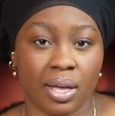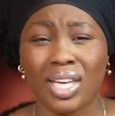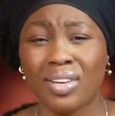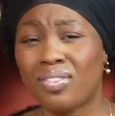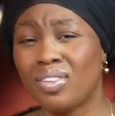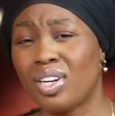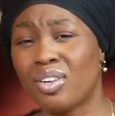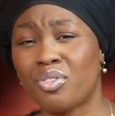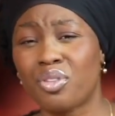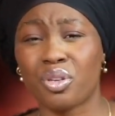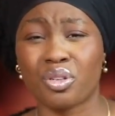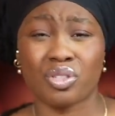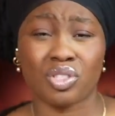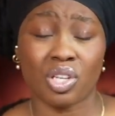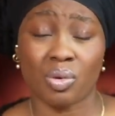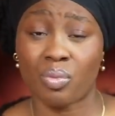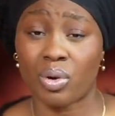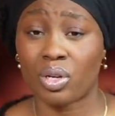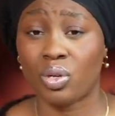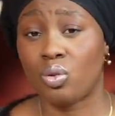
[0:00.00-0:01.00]
Even if you're
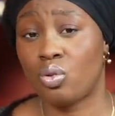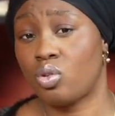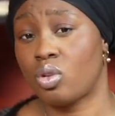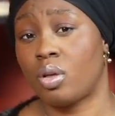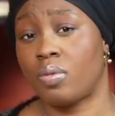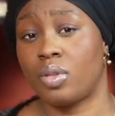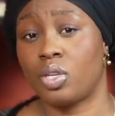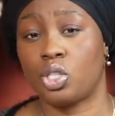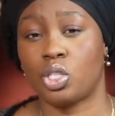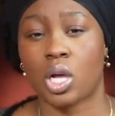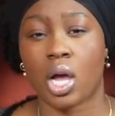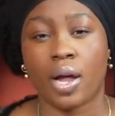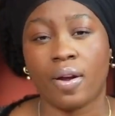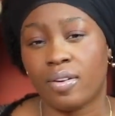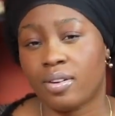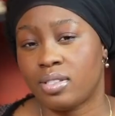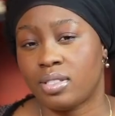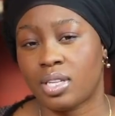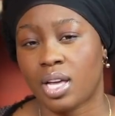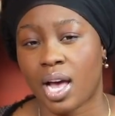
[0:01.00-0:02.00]
someone who's on the
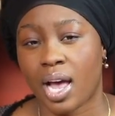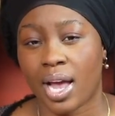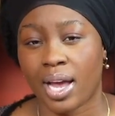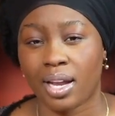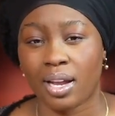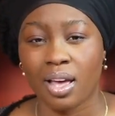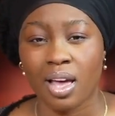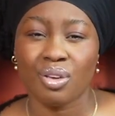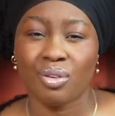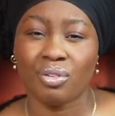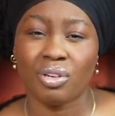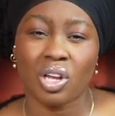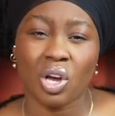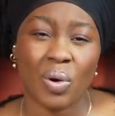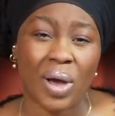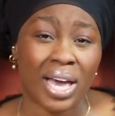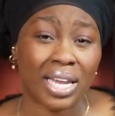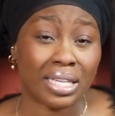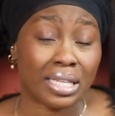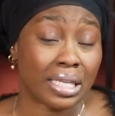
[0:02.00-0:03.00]
shyer side, you
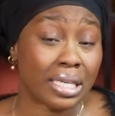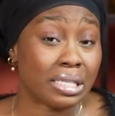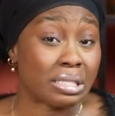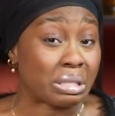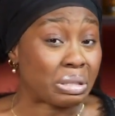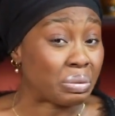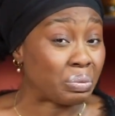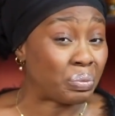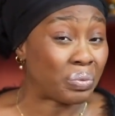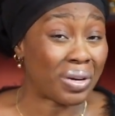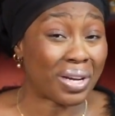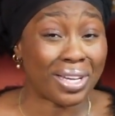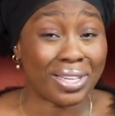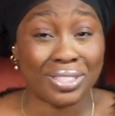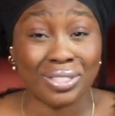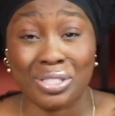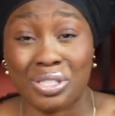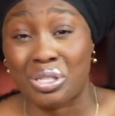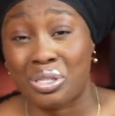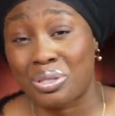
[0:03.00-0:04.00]
know at least
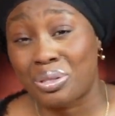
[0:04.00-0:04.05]
1,